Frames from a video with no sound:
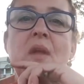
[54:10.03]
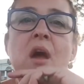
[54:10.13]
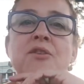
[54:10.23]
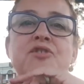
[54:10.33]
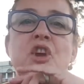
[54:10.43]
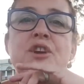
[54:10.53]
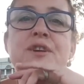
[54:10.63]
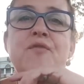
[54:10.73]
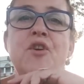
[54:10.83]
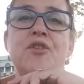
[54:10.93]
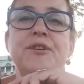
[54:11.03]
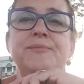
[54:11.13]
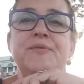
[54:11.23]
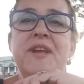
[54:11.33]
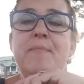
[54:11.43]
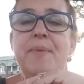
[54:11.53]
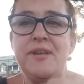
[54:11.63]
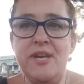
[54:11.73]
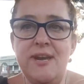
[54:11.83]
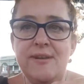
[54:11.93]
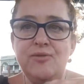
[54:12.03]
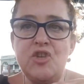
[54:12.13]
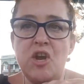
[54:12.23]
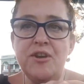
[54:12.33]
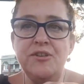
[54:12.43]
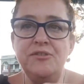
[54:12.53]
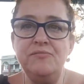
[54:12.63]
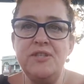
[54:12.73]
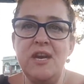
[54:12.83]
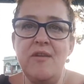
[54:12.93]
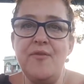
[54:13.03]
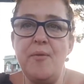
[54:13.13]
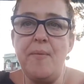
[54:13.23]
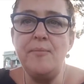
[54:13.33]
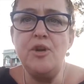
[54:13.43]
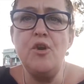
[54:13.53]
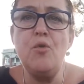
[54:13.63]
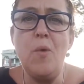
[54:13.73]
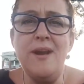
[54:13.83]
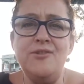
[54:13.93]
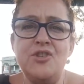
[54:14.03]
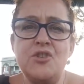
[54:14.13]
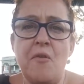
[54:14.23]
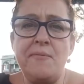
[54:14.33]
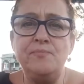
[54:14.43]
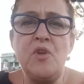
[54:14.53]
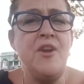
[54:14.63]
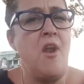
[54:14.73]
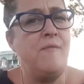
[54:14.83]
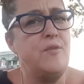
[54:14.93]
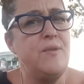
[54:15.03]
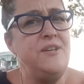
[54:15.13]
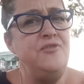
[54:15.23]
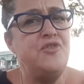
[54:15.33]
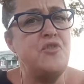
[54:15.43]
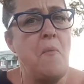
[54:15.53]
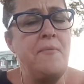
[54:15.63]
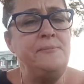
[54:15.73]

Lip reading: Oh, Joe, you've got a thing. But yeah, Joe can tell everyone. You're a wench? No, you don't have a wrench.